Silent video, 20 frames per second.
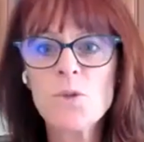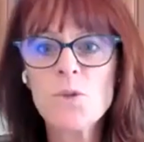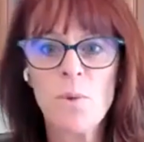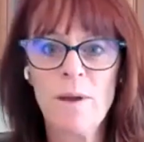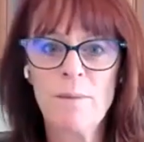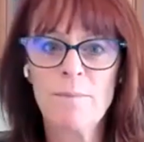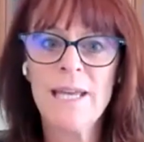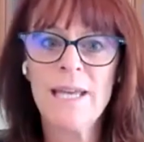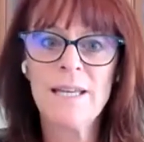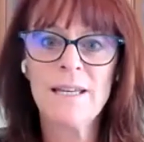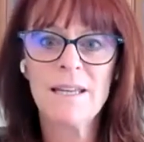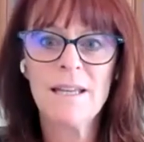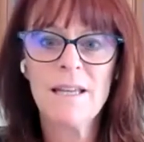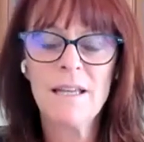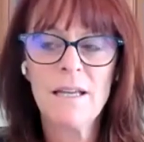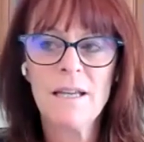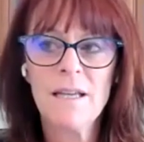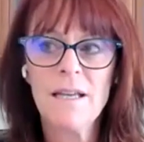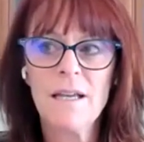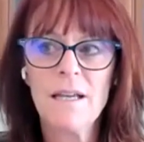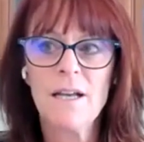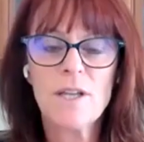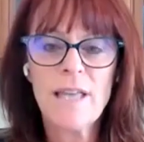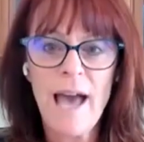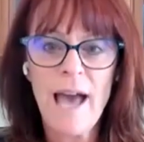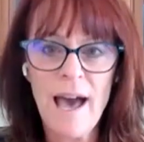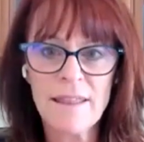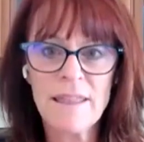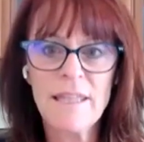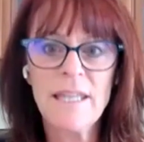women,
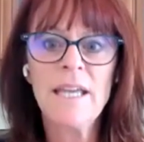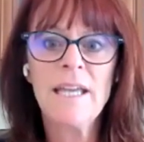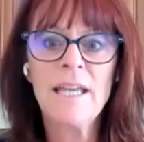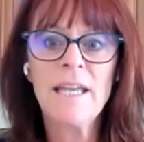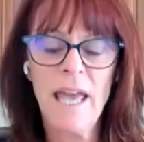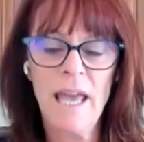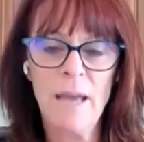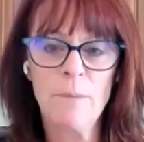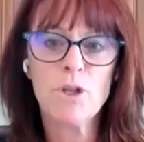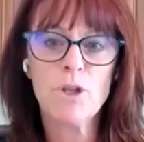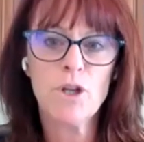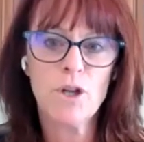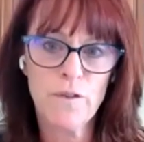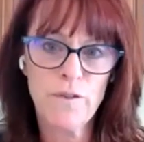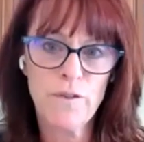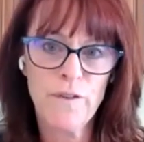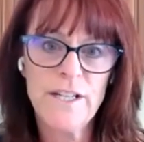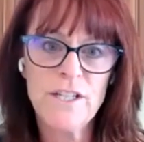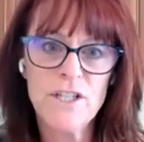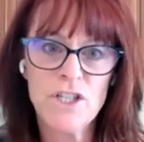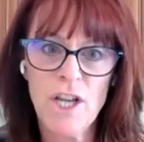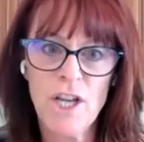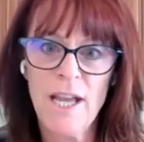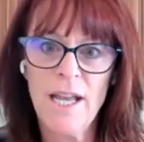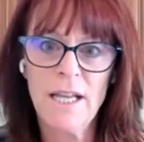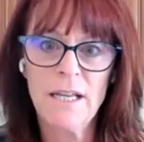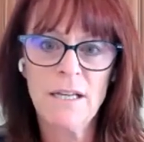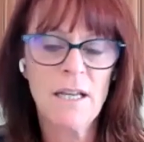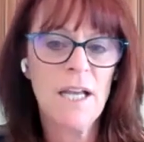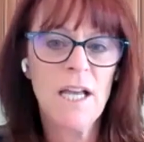Kathy came with her friend
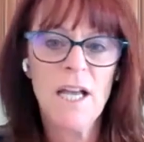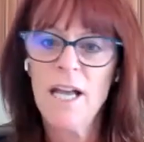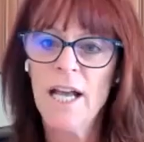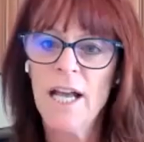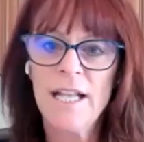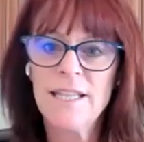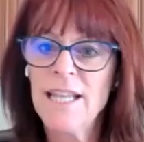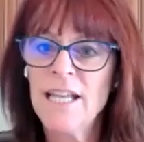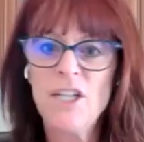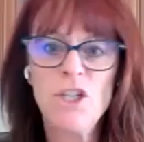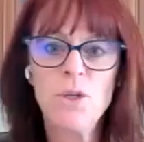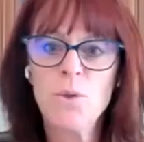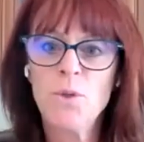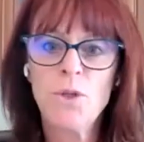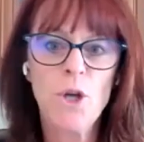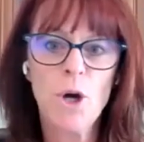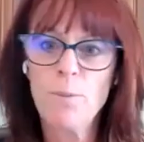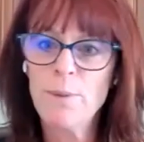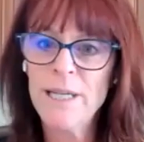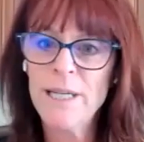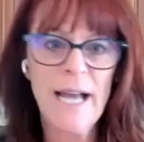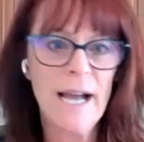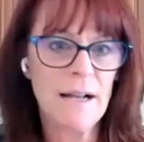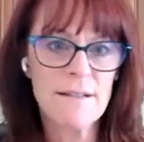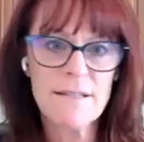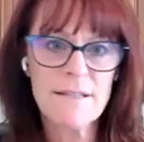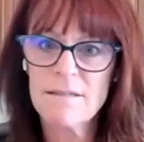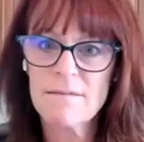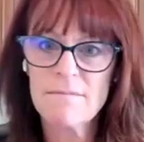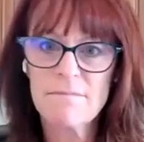Jane. They knew nobody
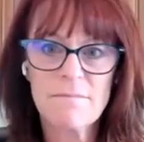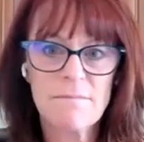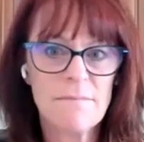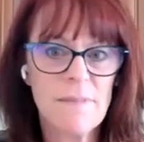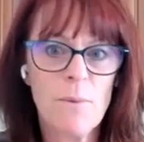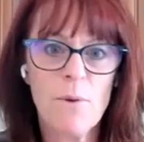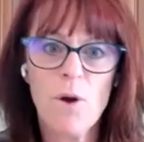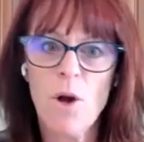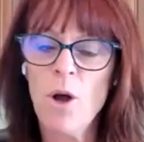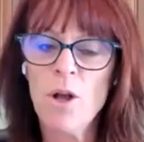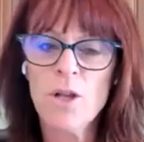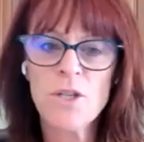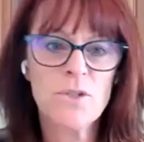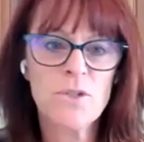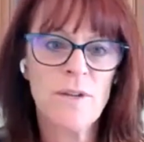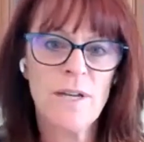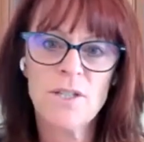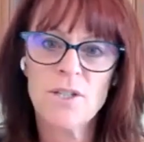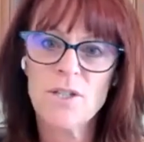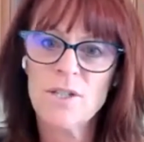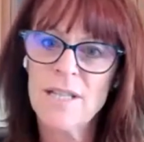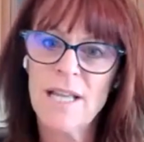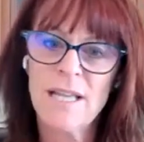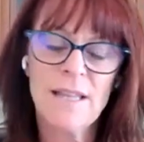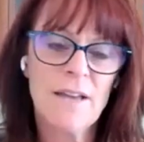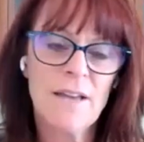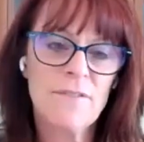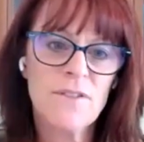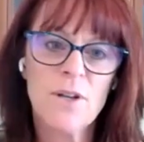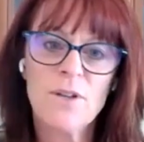else. They were all strangers. They
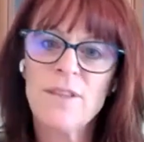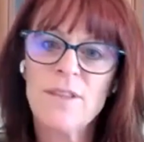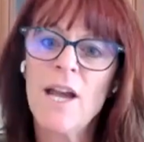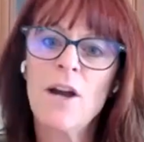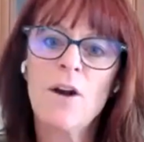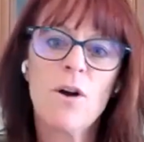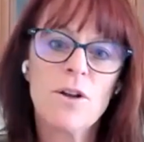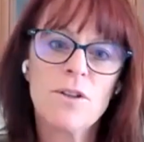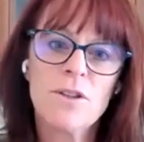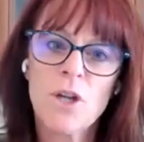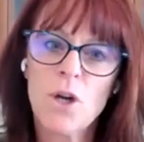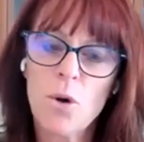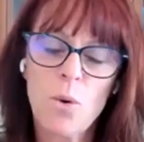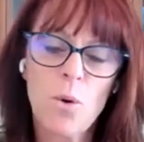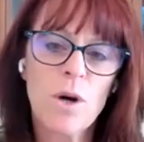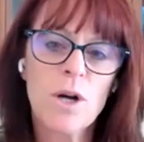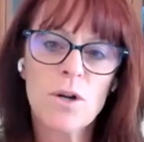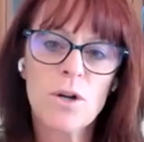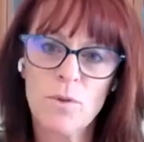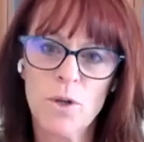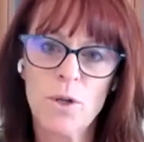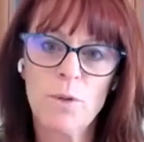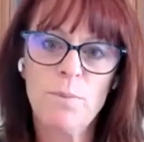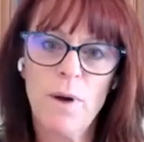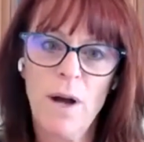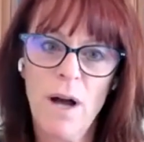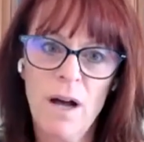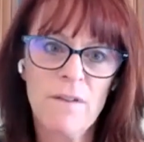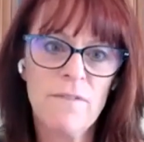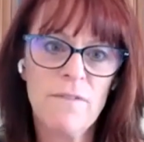left there. They are the core group
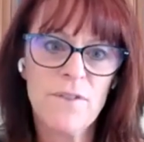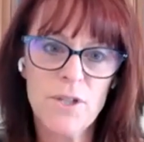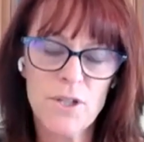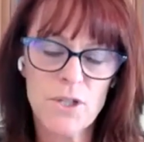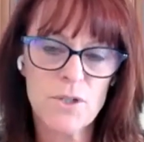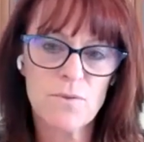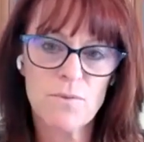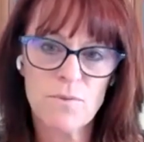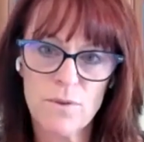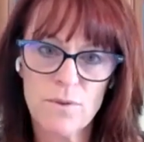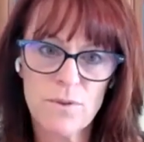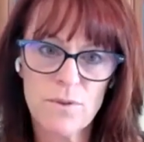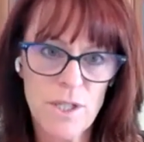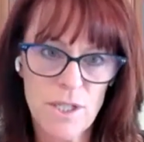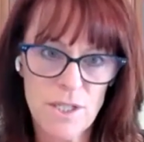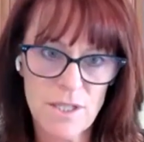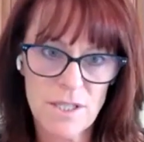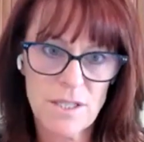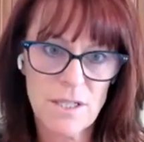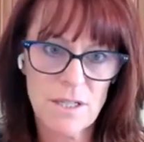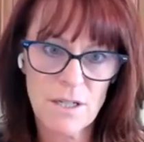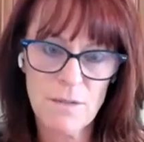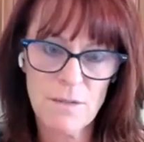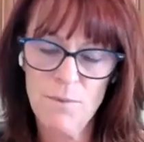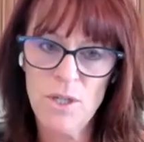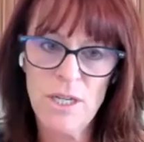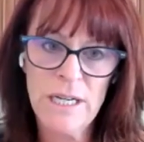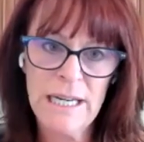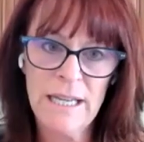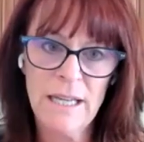of this
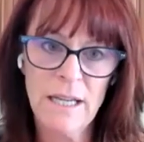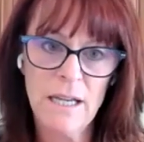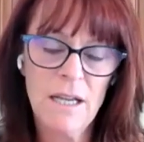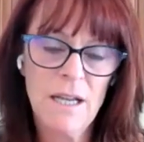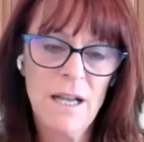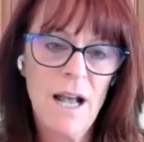community.